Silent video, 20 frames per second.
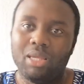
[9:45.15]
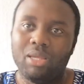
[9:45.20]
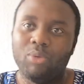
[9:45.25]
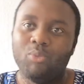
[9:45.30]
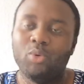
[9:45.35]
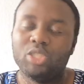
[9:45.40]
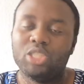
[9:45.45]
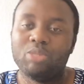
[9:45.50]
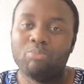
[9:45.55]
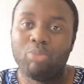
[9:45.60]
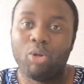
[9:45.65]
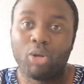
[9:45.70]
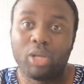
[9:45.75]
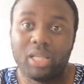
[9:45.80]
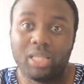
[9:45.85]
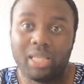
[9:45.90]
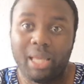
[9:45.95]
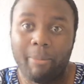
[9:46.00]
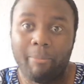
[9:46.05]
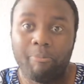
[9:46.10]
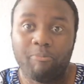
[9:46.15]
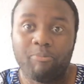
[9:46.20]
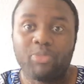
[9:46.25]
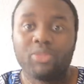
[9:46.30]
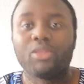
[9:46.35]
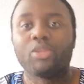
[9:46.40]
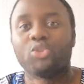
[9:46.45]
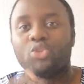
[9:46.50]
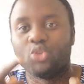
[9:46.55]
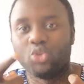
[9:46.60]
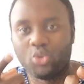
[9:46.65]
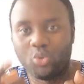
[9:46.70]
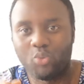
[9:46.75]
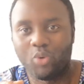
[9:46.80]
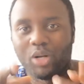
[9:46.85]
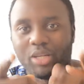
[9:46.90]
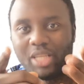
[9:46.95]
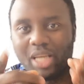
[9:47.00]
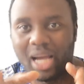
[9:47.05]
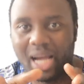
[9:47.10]
which is blocking them to do
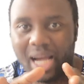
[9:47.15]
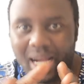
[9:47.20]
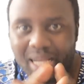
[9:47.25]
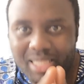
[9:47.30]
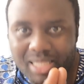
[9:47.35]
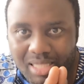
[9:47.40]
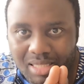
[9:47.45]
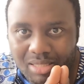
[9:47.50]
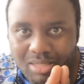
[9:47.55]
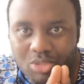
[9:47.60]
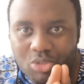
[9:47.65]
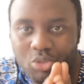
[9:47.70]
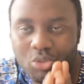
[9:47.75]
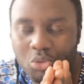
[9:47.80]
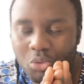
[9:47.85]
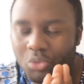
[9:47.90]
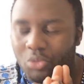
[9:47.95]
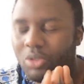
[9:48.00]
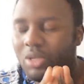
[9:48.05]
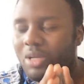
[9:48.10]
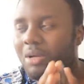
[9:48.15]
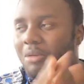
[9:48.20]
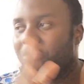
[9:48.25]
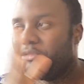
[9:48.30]
what they are asking to do.